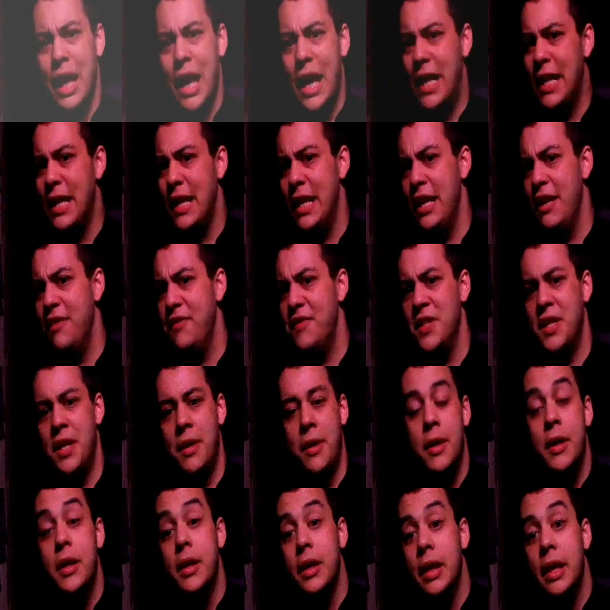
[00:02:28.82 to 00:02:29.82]
And
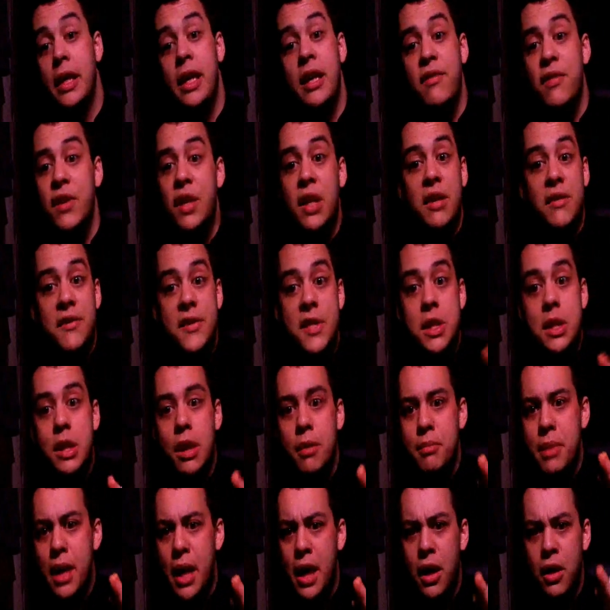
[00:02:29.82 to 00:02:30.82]
even even if
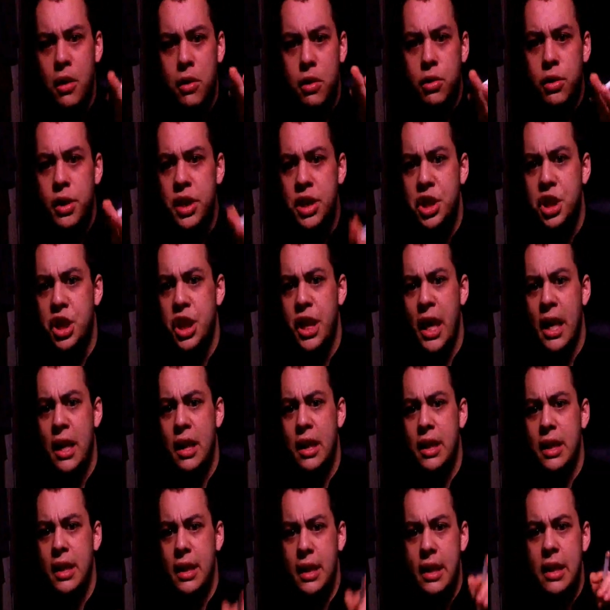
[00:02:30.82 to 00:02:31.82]
somehow
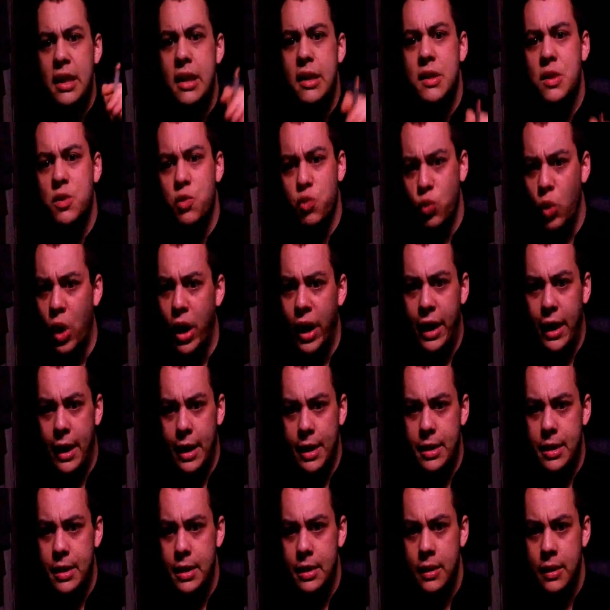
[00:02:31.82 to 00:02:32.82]
Christianity is
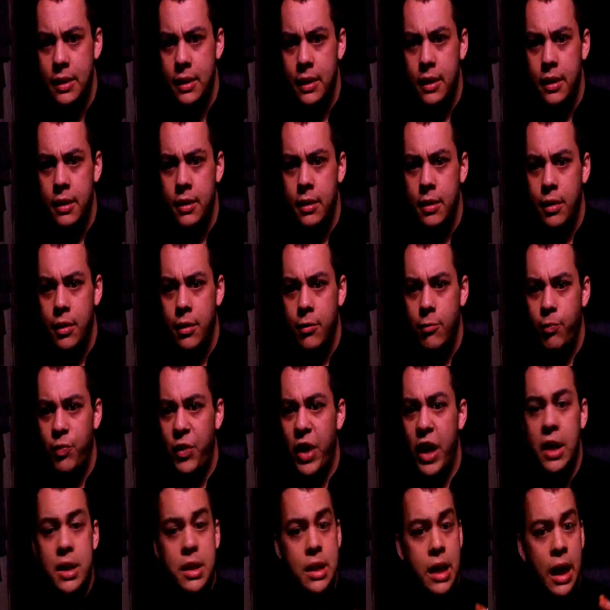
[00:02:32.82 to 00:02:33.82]
right,
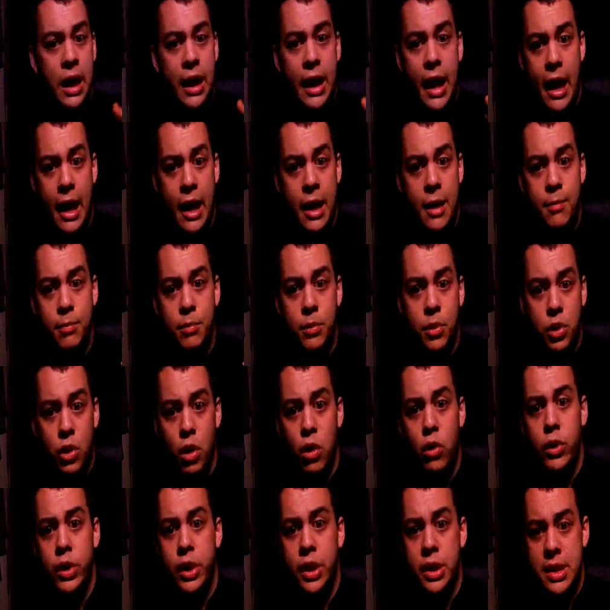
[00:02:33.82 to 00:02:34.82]
and I am
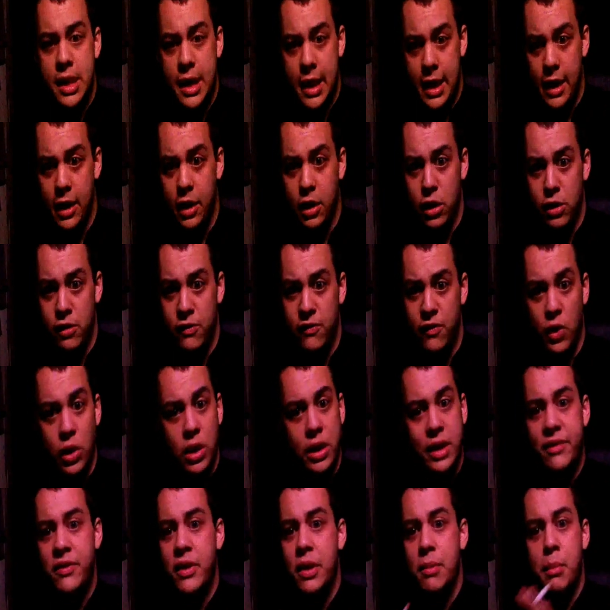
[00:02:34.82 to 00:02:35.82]
going to hell
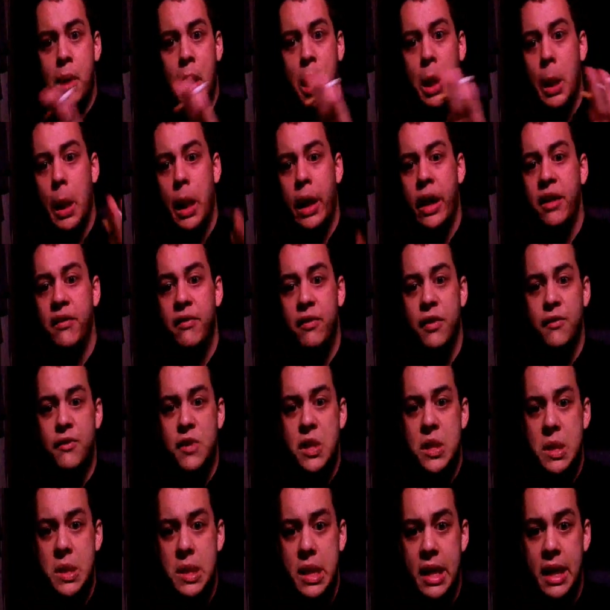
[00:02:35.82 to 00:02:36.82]
for living my life
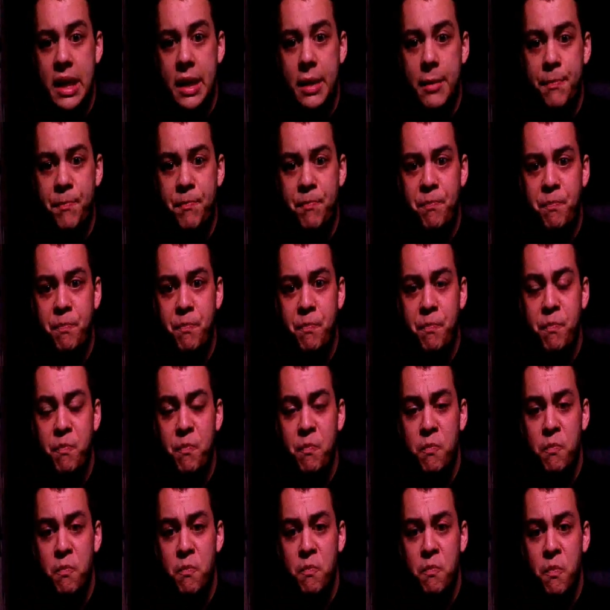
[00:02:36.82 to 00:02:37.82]
of sin,
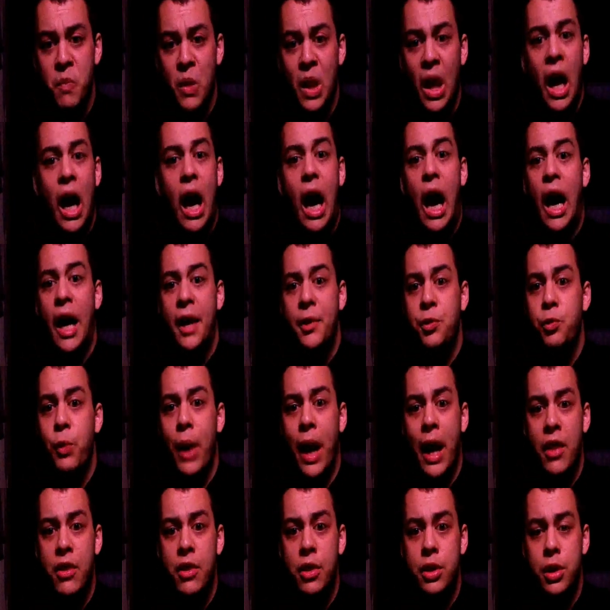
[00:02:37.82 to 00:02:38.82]
I'd
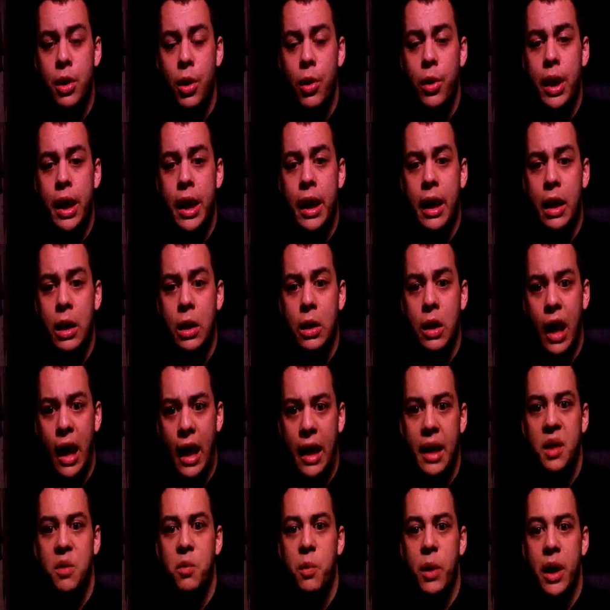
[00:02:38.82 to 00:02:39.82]
rather go to hell
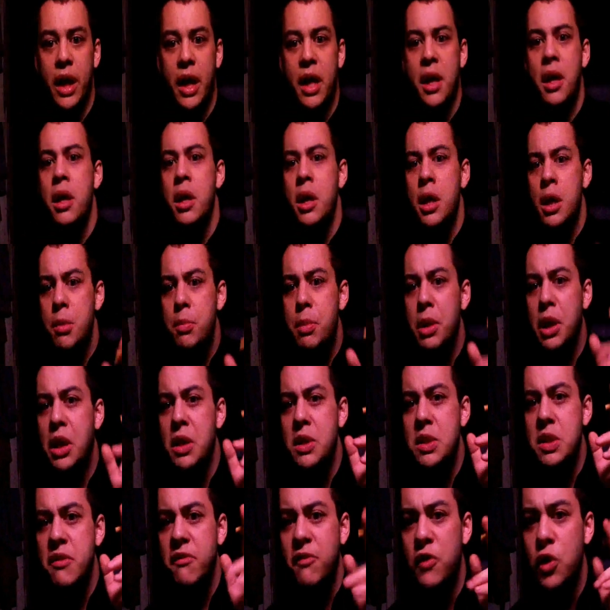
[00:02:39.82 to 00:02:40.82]
anyway,
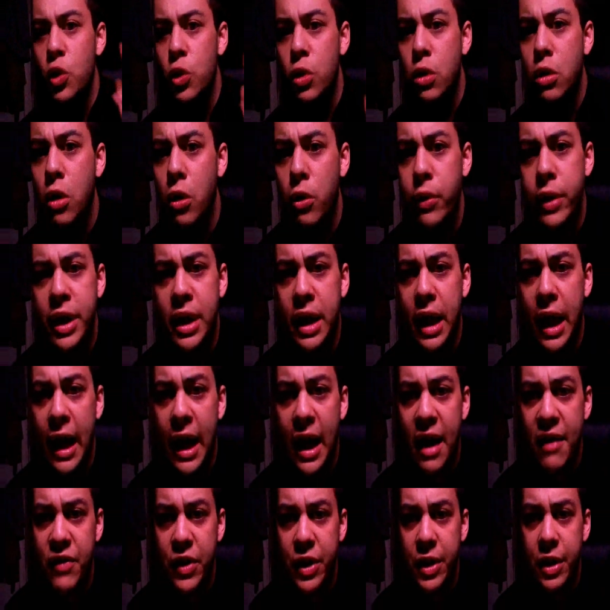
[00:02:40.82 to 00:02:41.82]
because if you're going to
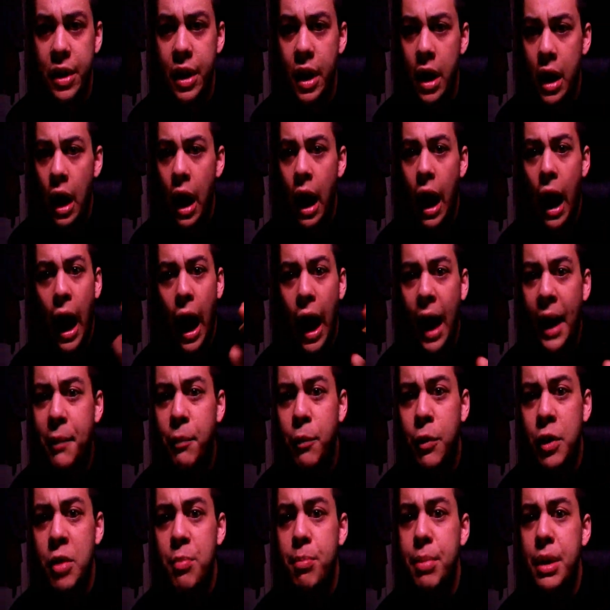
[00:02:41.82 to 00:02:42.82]
heaven, I
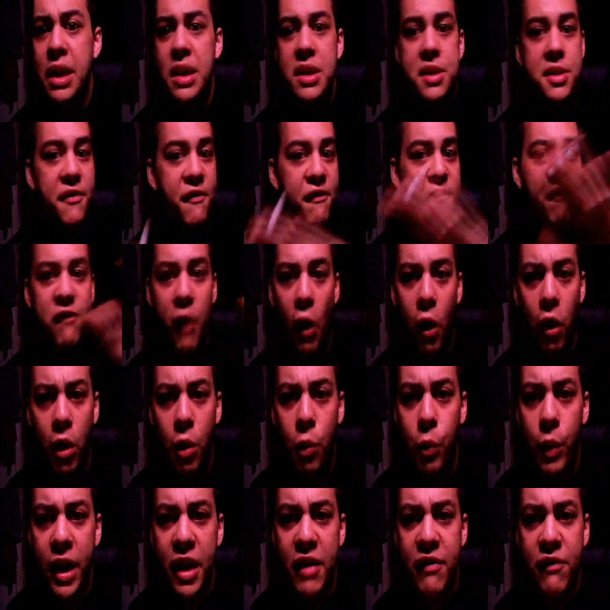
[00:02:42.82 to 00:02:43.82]
want to be as
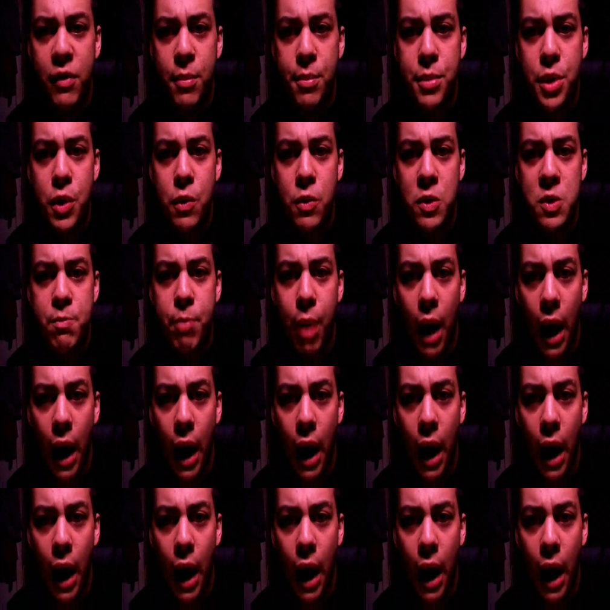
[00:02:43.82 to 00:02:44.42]
far away from you as